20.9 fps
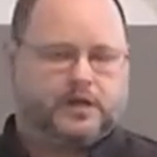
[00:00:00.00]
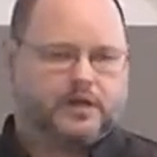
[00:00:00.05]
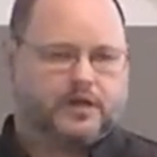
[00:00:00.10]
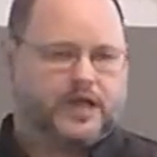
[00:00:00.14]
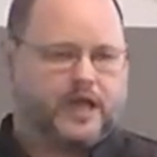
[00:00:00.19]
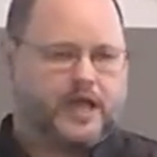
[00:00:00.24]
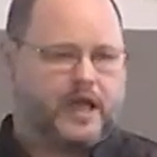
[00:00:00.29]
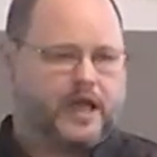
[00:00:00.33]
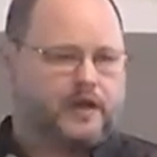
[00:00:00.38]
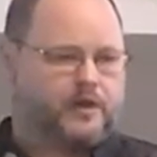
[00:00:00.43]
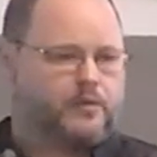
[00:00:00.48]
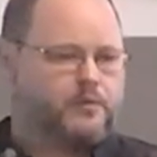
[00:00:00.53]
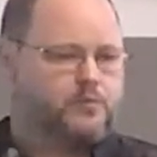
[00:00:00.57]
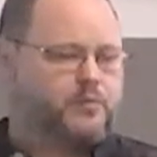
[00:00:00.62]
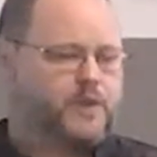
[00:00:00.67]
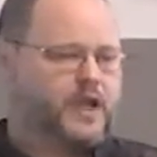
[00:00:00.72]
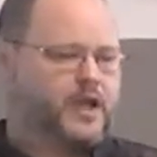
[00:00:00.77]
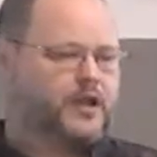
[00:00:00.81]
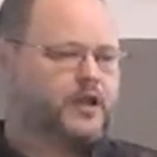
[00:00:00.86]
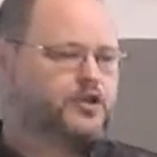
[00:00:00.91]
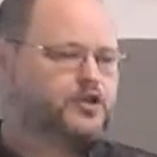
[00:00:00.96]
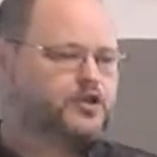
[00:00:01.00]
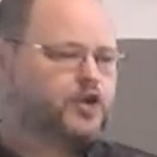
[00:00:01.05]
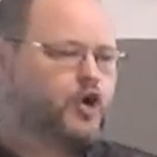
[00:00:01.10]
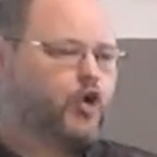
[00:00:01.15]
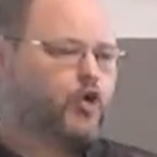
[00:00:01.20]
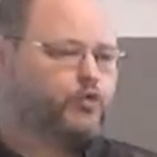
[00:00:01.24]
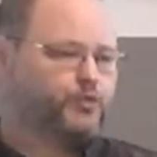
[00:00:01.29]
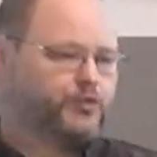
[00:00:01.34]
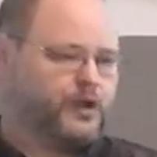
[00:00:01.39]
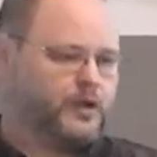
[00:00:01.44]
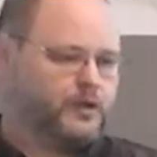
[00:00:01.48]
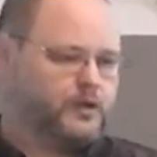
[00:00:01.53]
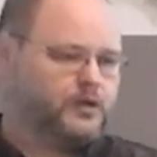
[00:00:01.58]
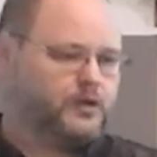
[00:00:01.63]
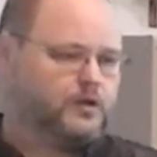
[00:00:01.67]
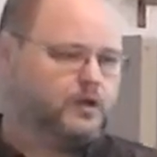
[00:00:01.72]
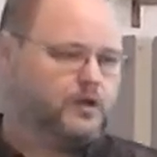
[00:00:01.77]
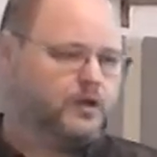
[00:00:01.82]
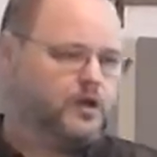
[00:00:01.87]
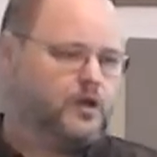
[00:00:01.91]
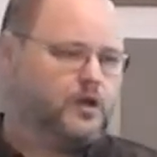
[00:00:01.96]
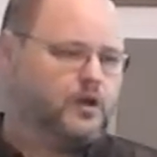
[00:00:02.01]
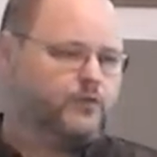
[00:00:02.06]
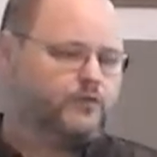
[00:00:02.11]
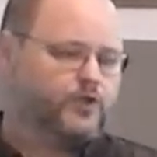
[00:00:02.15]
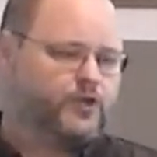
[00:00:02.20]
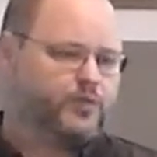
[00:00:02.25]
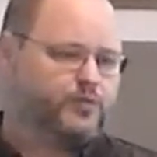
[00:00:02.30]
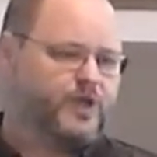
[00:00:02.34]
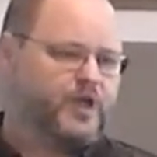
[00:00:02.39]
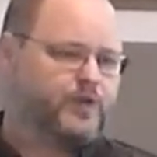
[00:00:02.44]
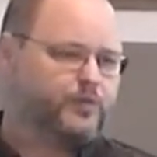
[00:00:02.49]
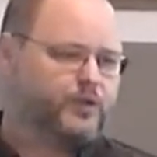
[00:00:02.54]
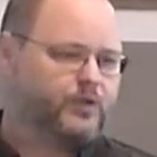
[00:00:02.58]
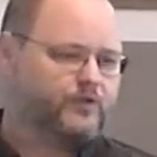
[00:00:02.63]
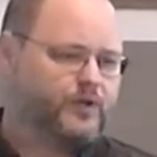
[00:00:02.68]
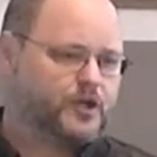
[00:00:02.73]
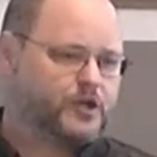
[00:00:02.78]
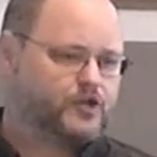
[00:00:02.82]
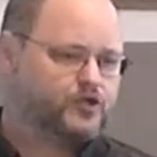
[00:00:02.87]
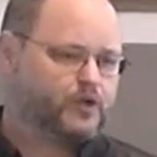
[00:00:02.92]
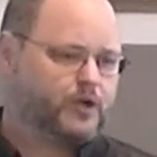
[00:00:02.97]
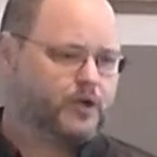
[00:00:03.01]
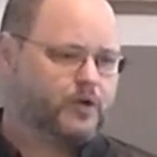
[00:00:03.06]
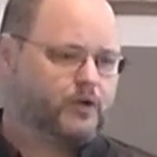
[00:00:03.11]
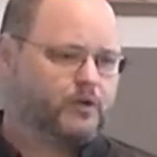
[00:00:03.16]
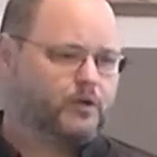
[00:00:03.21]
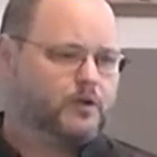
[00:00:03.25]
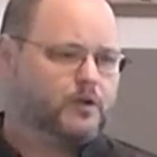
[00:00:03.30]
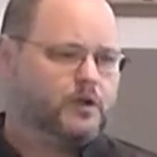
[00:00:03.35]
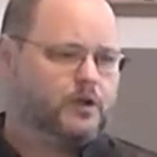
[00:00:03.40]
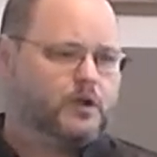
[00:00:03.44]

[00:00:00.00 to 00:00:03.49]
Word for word: can make atonement for the people of Israel,